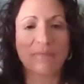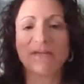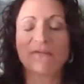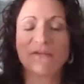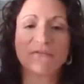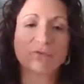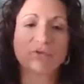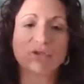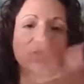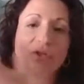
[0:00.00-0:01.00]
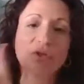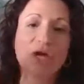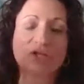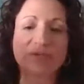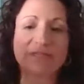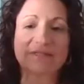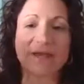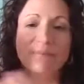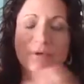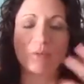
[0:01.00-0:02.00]
Even if you do the laundry
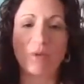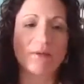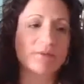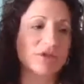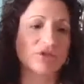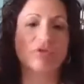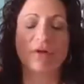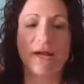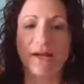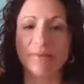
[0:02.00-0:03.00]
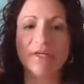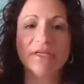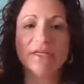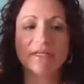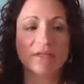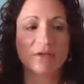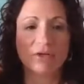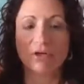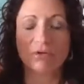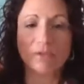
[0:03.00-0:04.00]
separate, why would you grab,
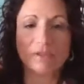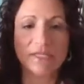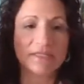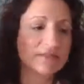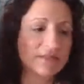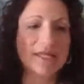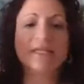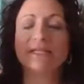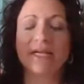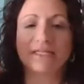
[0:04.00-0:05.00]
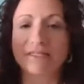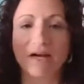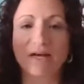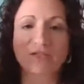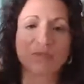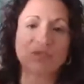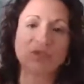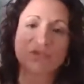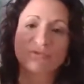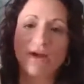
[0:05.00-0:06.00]
like 99 socks when you can
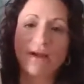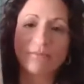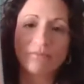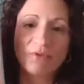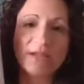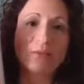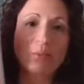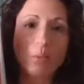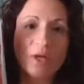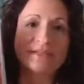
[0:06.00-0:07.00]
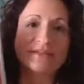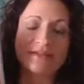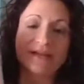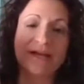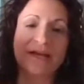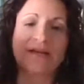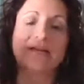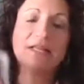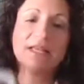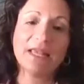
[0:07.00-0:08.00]
just grab, right, one sack?
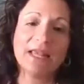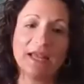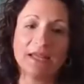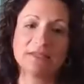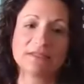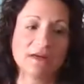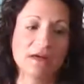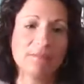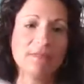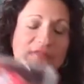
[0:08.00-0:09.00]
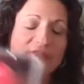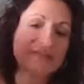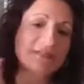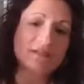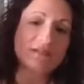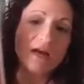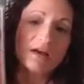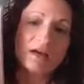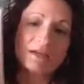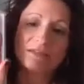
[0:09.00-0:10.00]
And this does not
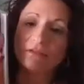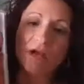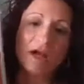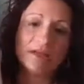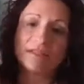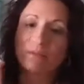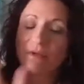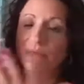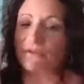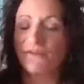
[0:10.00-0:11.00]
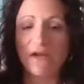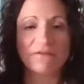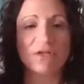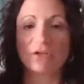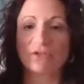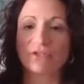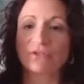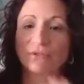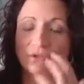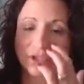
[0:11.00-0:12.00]
cost a lot. It's maybe a $5
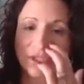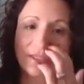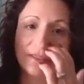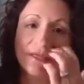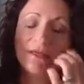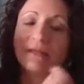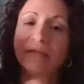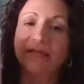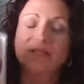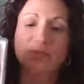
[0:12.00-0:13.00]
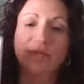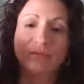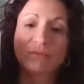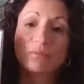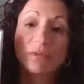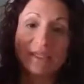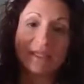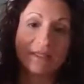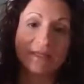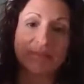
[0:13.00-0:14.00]
solution. It's been
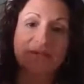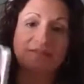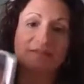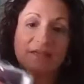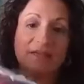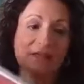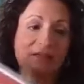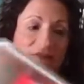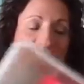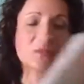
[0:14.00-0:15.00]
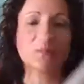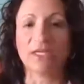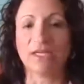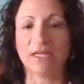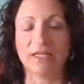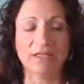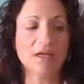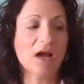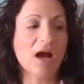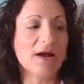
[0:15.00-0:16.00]
really an amazing investment. And
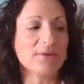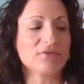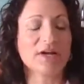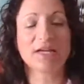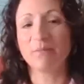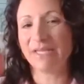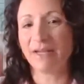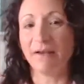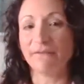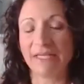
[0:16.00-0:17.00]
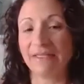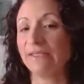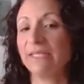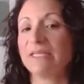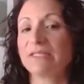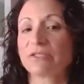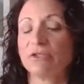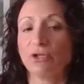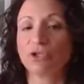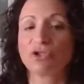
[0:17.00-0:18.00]
I would recommend having at least
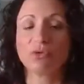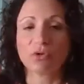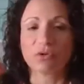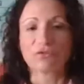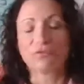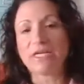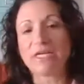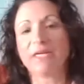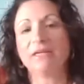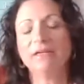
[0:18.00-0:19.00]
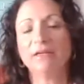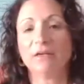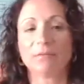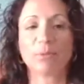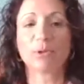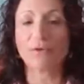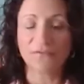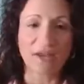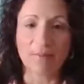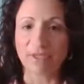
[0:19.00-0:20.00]
2 or 3 per
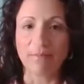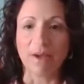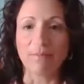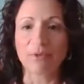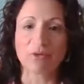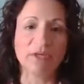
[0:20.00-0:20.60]
family member.